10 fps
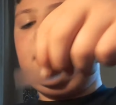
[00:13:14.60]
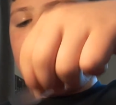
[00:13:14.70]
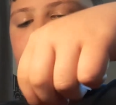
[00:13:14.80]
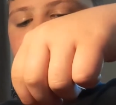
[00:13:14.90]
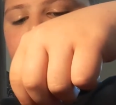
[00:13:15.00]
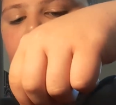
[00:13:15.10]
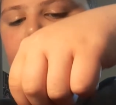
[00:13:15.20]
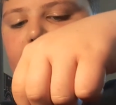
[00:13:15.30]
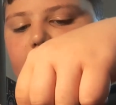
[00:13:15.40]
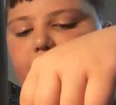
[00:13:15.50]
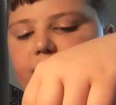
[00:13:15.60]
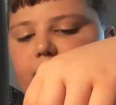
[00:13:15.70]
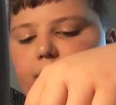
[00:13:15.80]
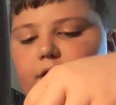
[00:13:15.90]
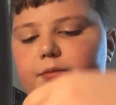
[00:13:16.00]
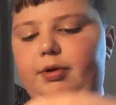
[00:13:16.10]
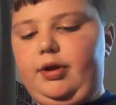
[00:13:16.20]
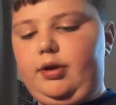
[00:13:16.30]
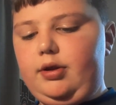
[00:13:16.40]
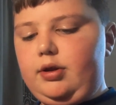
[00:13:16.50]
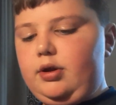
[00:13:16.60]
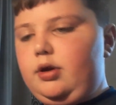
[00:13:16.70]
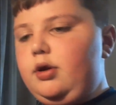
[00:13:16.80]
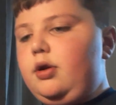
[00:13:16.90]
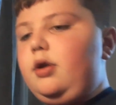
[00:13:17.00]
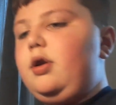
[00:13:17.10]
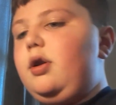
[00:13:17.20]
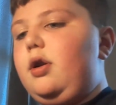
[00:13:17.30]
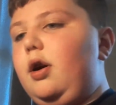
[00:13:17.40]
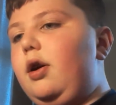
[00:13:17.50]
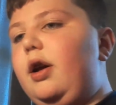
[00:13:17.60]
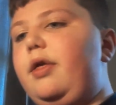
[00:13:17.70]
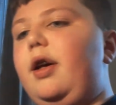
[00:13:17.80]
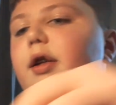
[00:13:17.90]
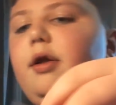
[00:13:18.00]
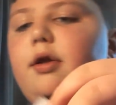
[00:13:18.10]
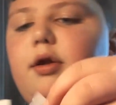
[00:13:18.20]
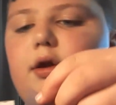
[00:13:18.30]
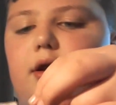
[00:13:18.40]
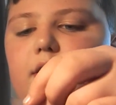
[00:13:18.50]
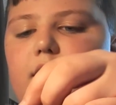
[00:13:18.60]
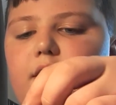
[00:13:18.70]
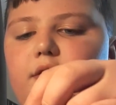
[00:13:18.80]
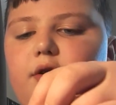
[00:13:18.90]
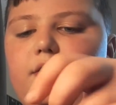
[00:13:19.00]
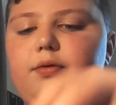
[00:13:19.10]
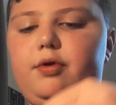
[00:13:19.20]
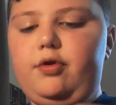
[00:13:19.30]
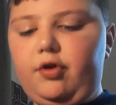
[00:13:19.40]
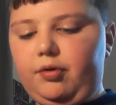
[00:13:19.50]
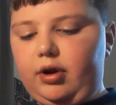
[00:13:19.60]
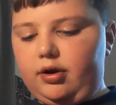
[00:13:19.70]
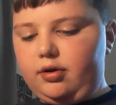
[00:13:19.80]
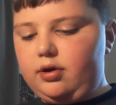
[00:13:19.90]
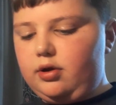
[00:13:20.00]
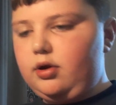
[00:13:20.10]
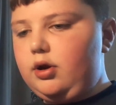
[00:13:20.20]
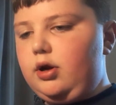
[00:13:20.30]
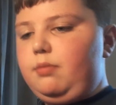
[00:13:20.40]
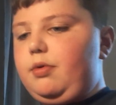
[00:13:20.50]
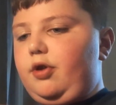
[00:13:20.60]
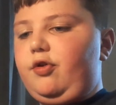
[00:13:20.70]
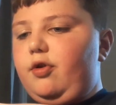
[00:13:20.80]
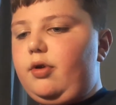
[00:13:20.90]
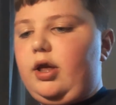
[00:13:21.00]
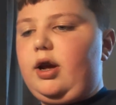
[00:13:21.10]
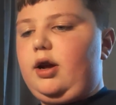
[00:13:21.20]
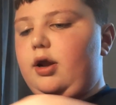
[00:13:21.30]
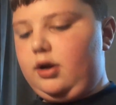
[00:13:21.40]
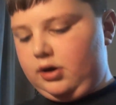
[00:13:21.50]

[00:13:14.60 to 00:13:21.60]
do something else, I don't know, but, oh yeah, then, okay, so you just want to make sure of that.